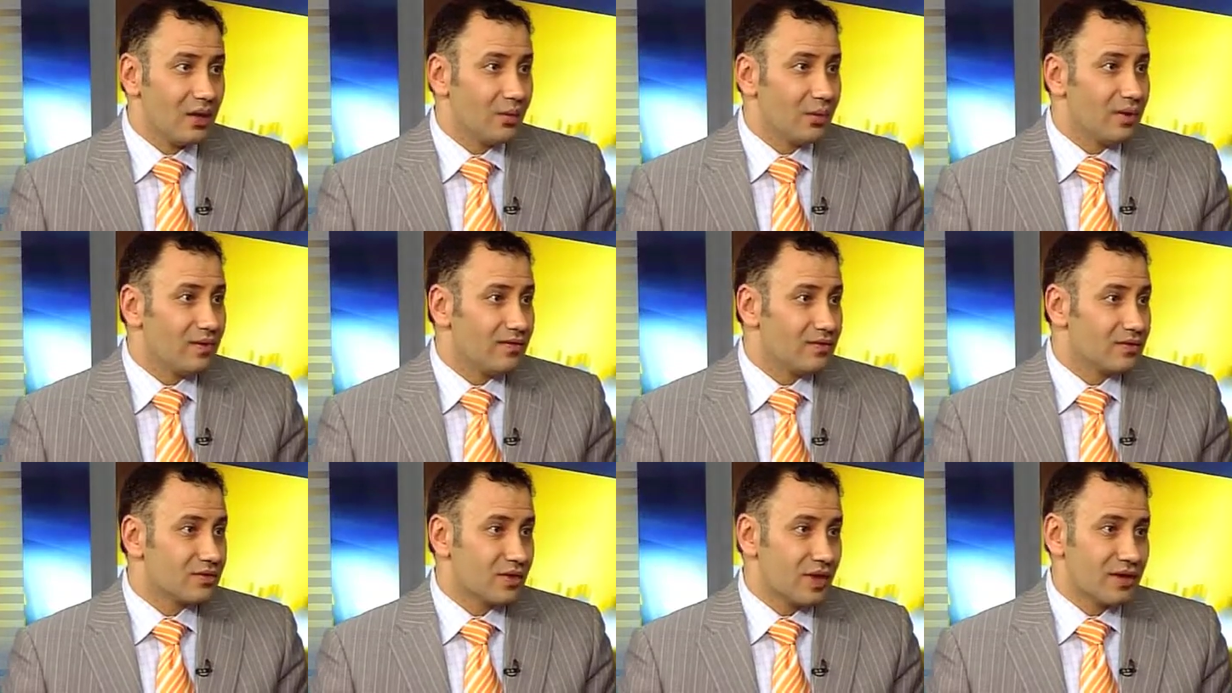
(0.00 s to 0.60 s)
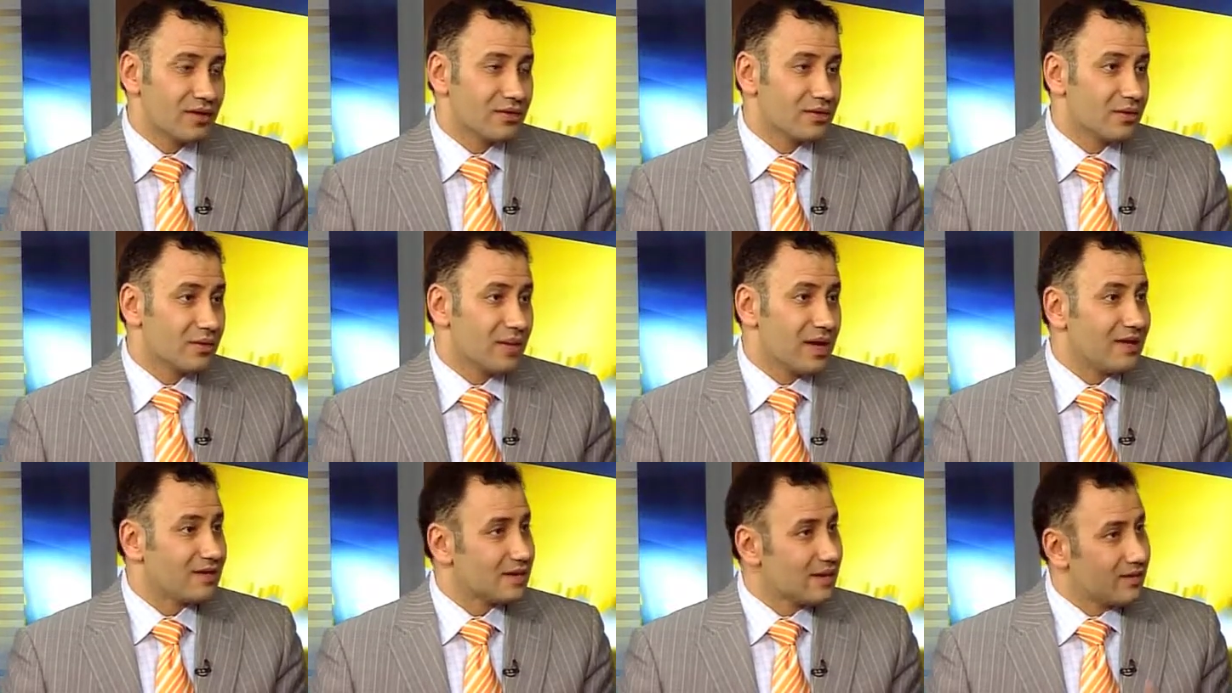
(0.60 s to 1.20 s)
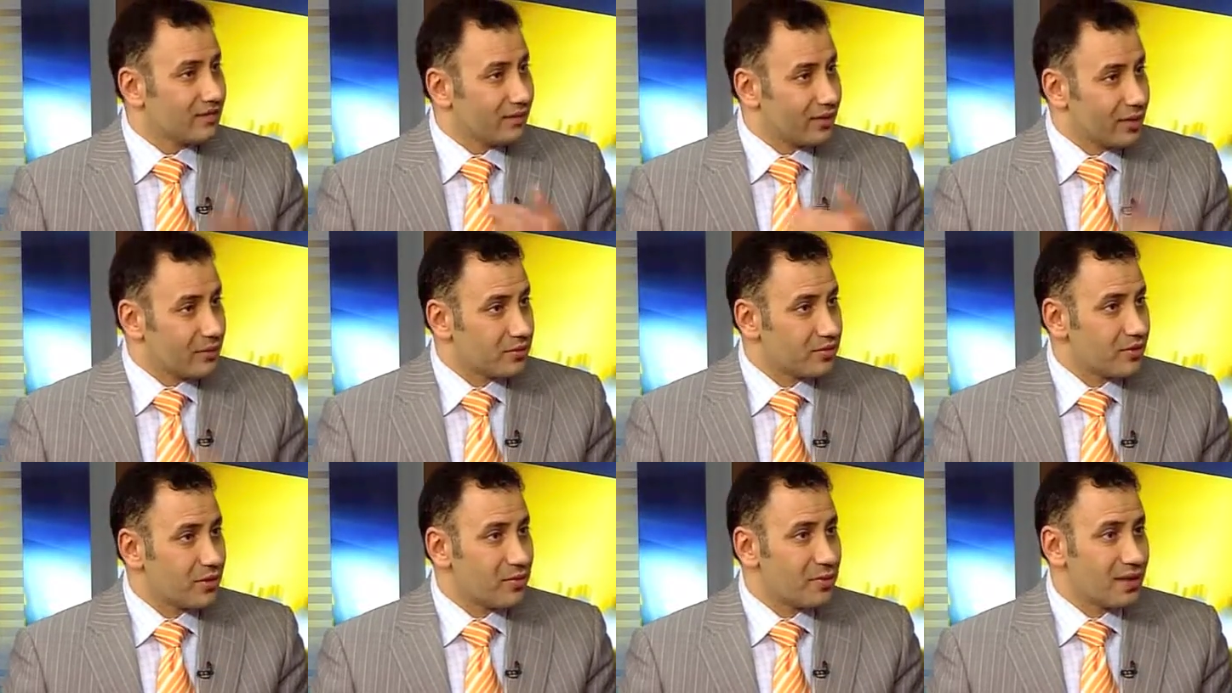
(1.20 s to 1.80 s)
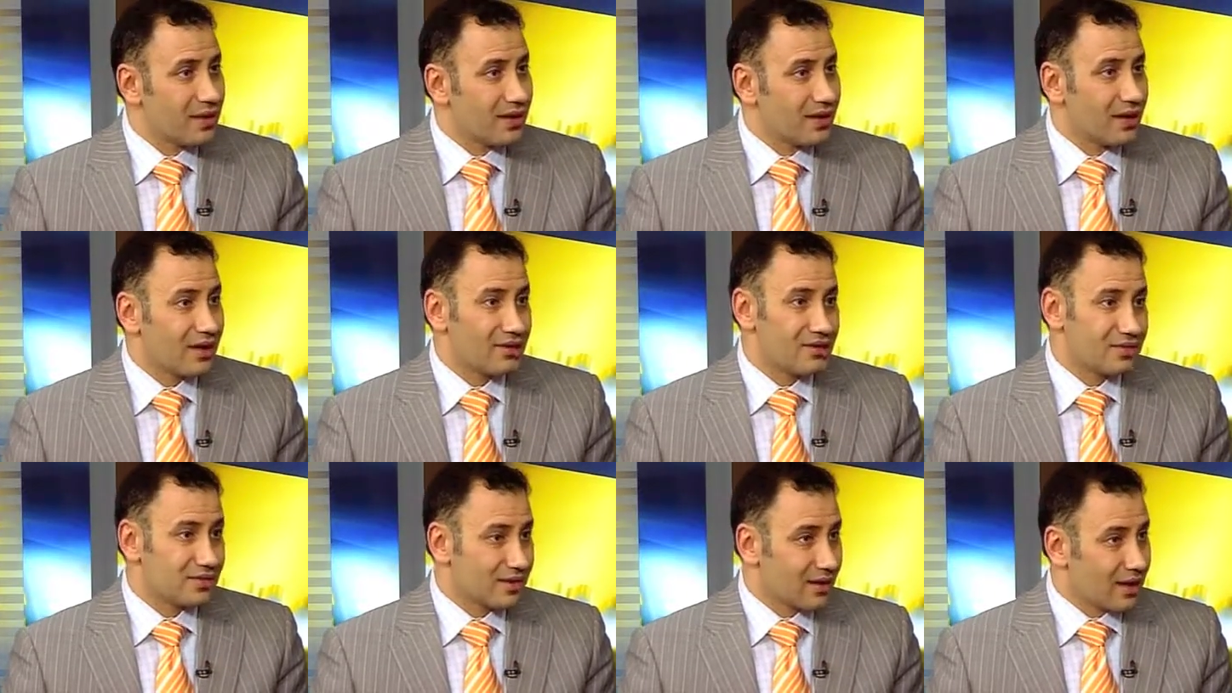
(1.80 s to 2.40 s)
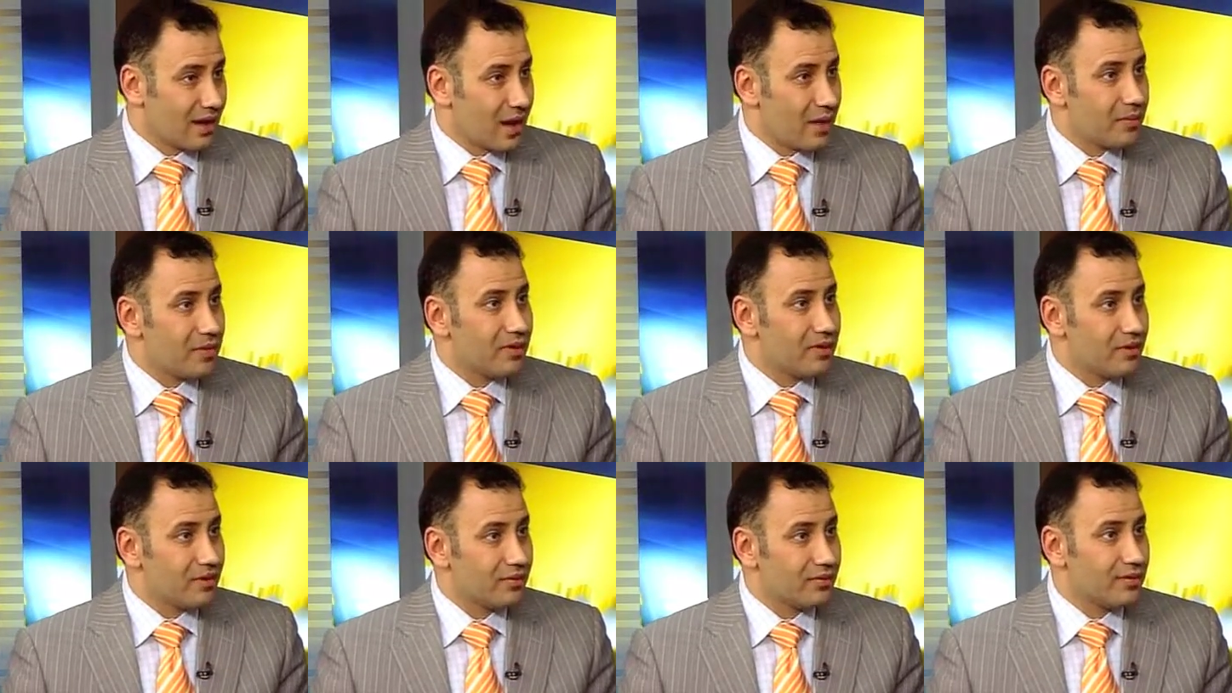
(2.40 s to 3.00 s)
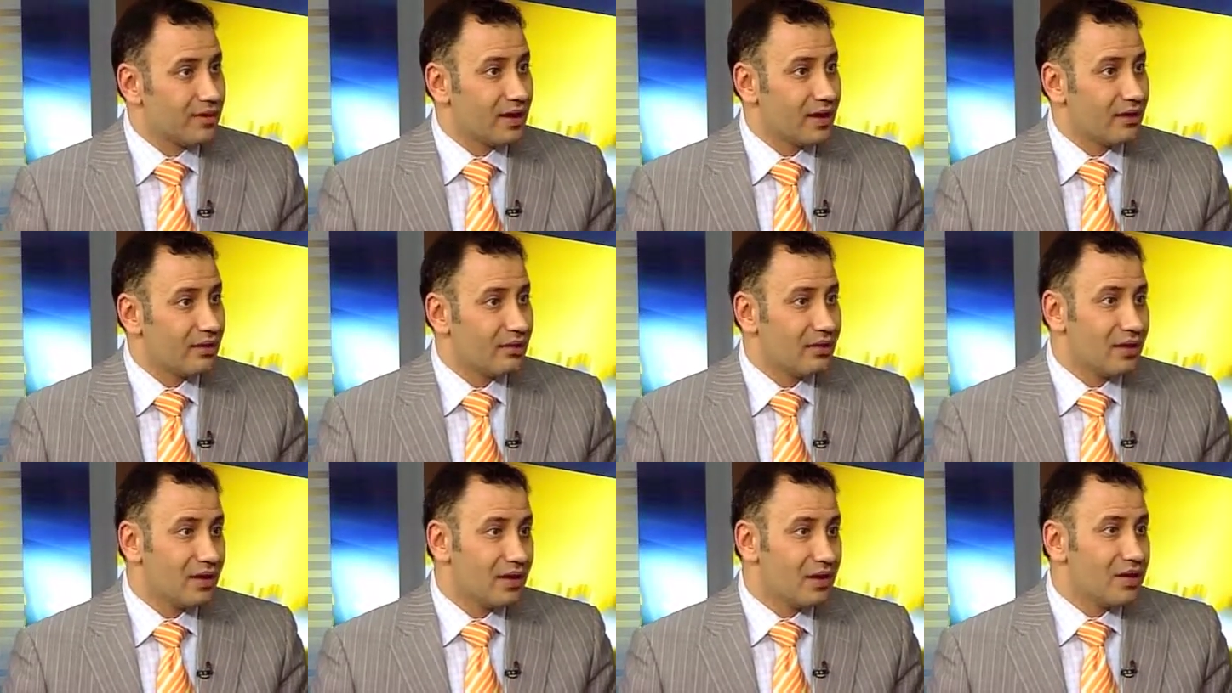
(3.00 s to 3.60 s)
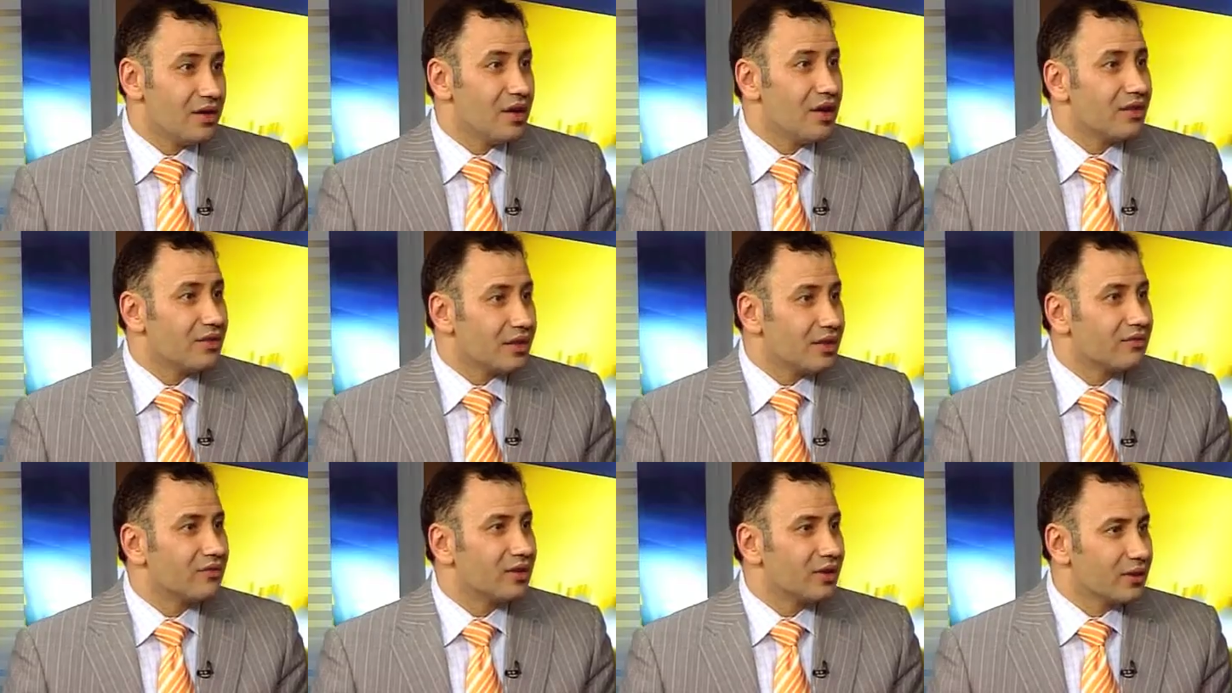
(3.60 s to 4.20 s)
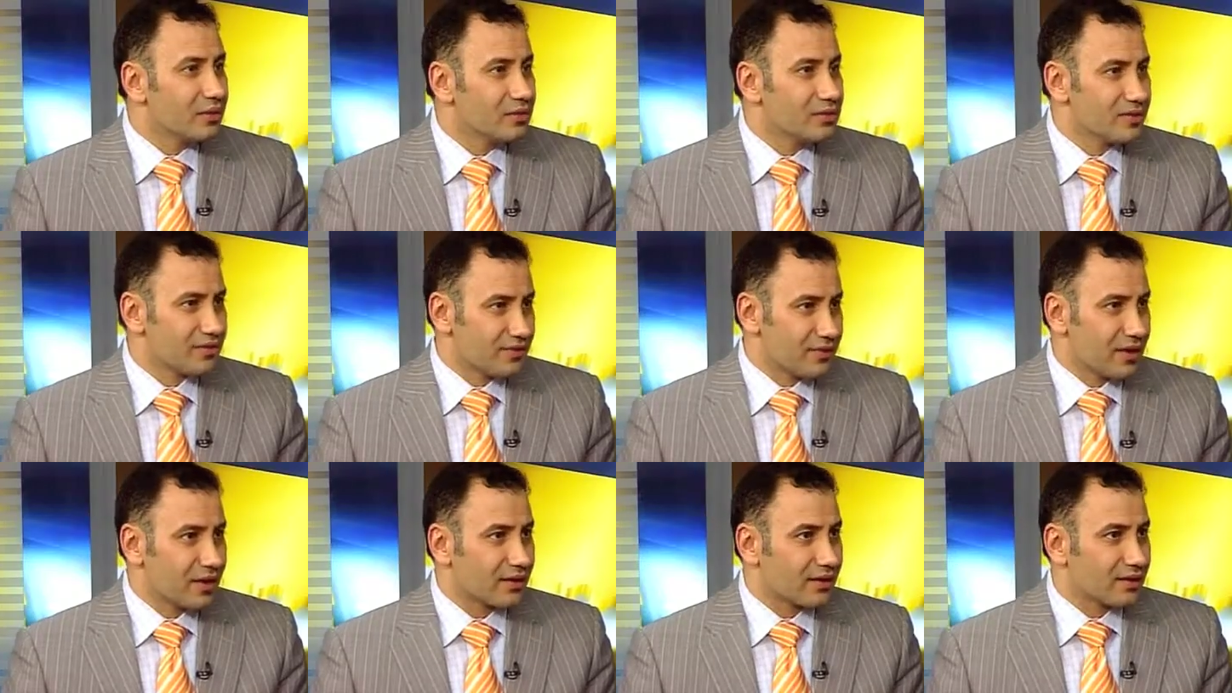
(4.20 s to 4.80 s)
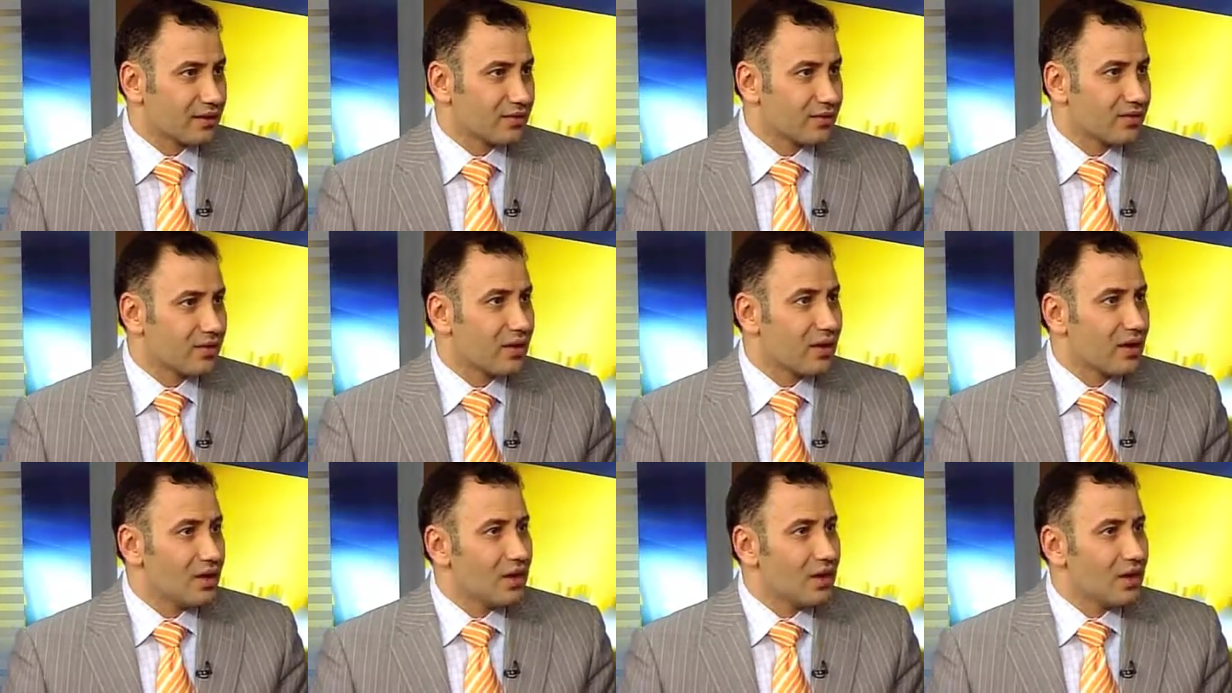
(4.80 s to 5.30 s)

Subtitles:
We even tried some anti-inflammatory medications that calm the nerve down. Nothing really was effective.